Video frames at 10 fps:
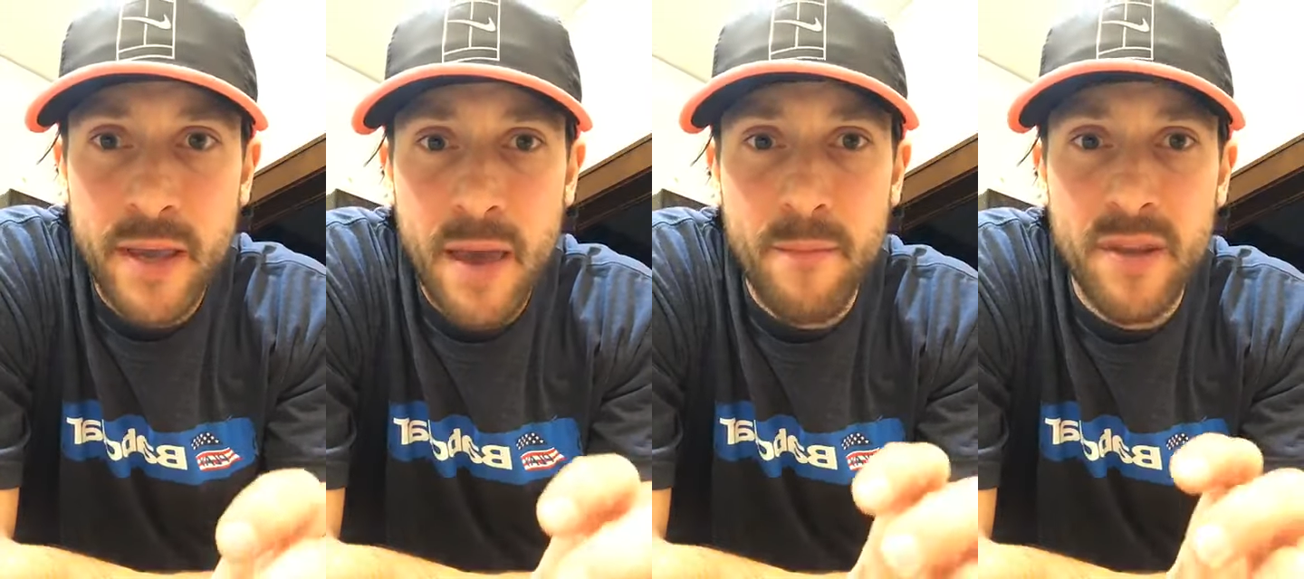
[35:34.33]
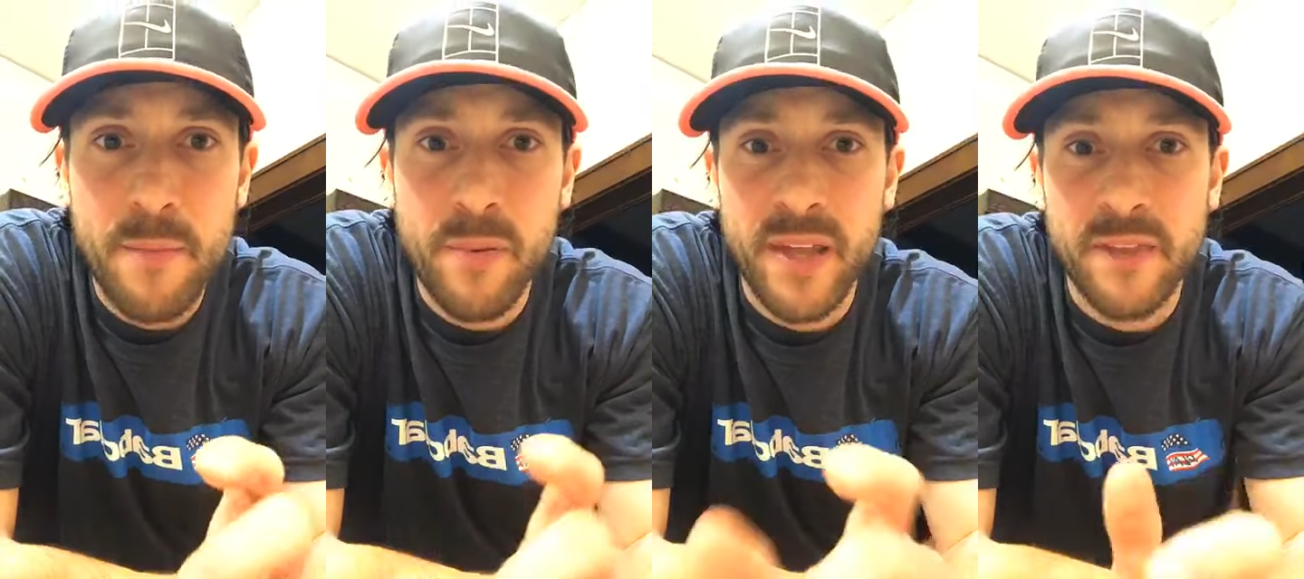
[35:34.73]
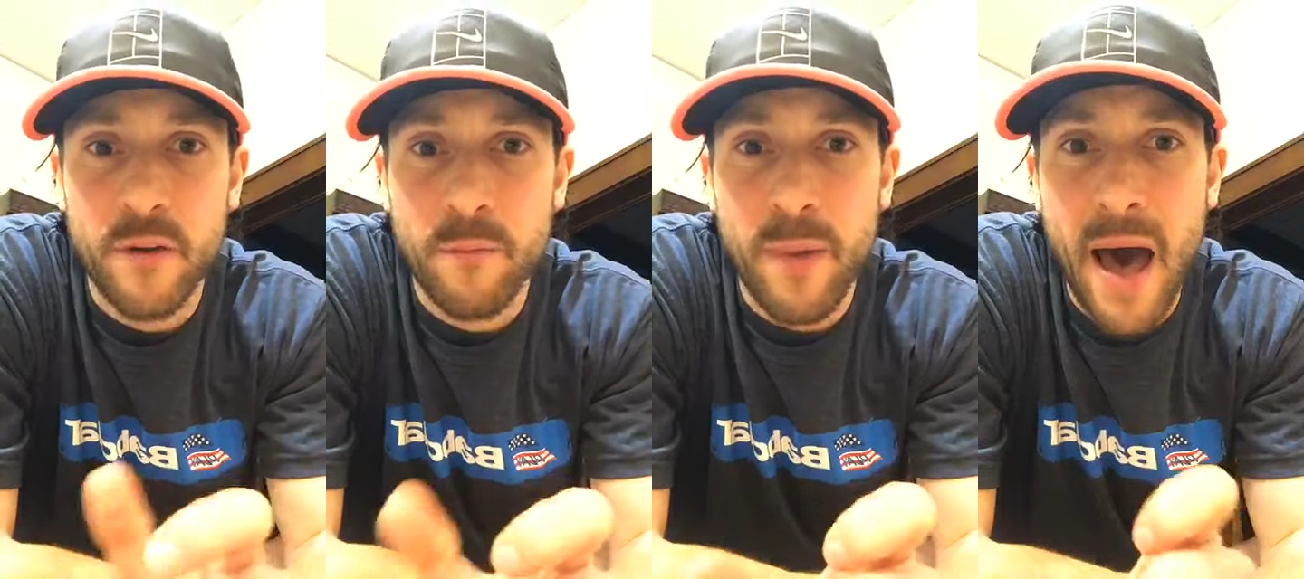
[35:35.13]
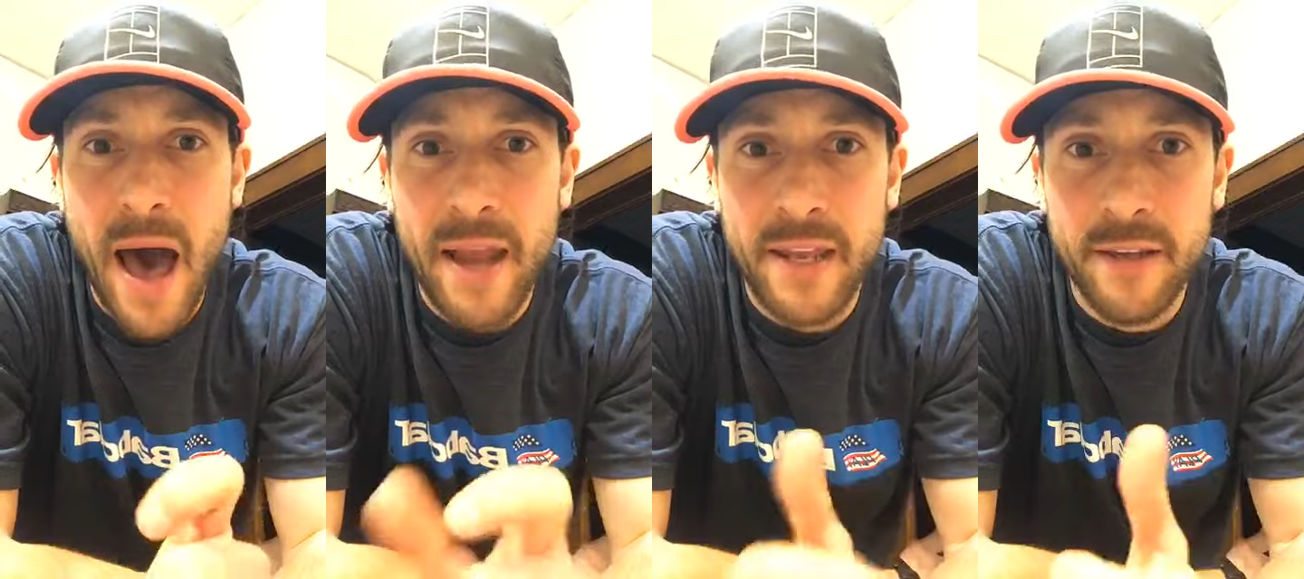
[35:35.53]
and manipulate their
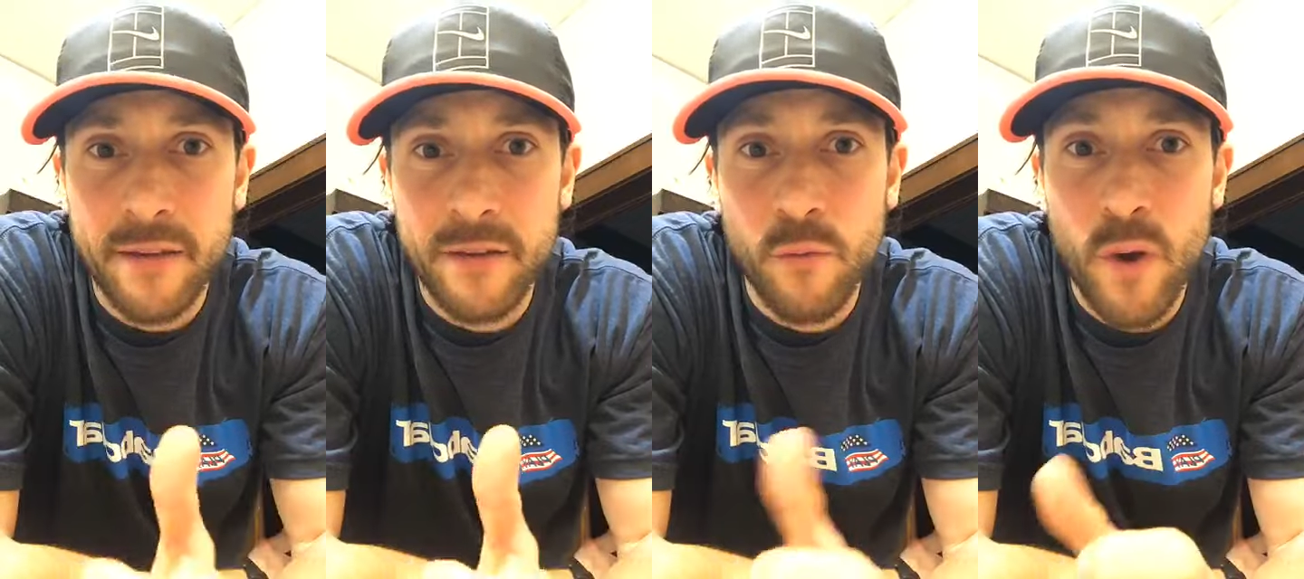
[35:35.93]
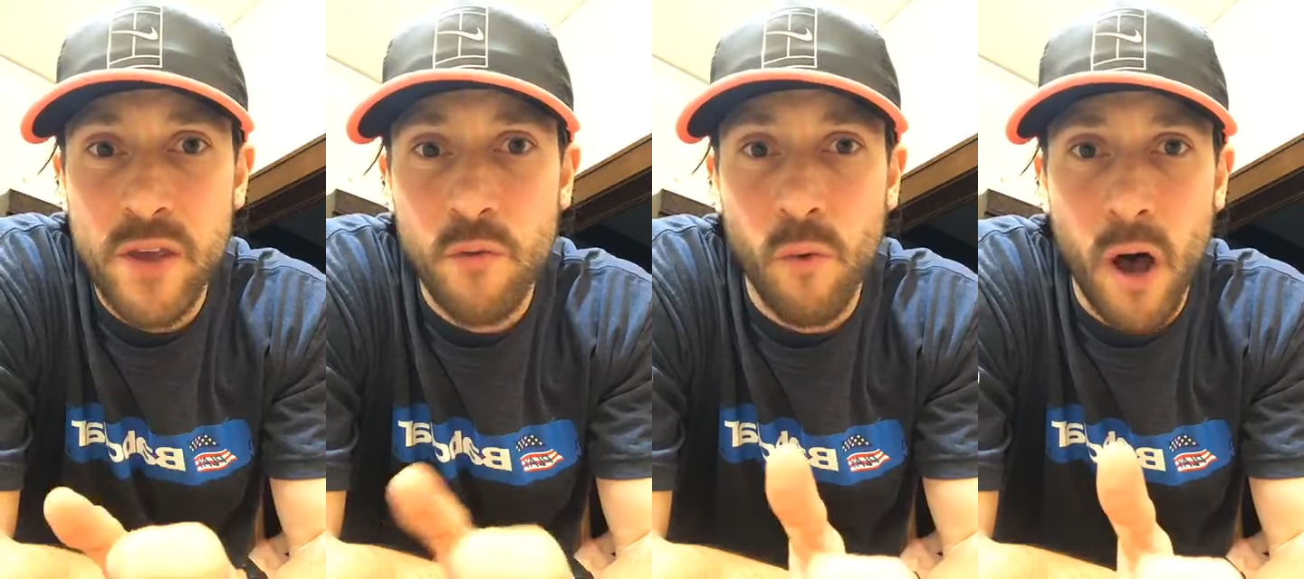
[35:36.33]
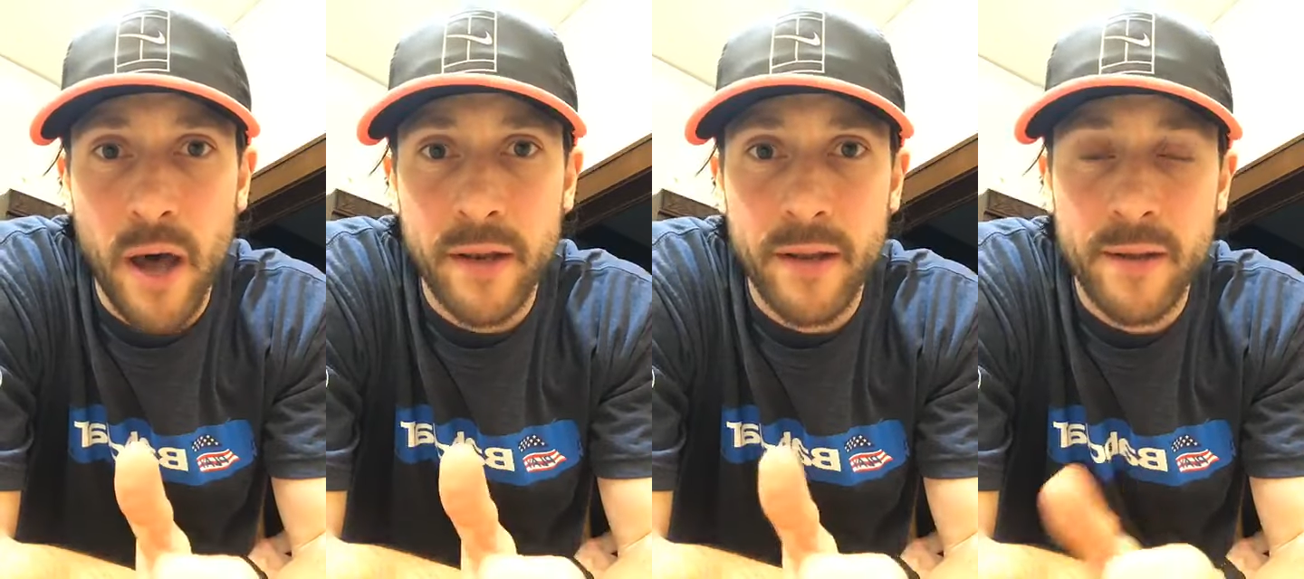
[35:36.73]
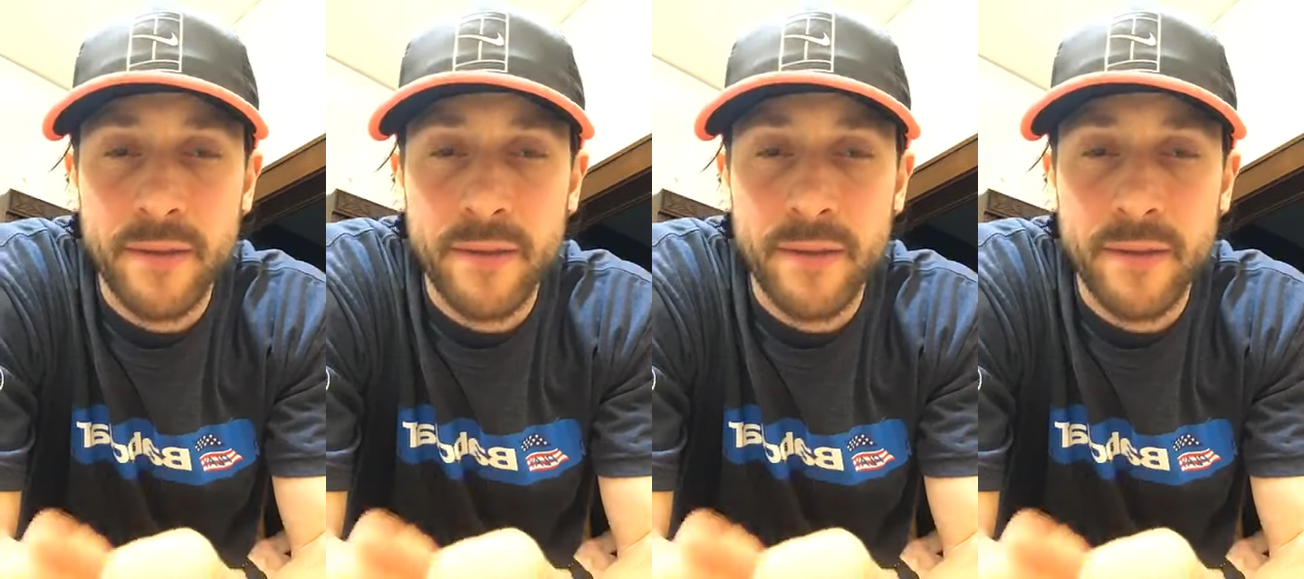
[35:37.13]
body the way you want,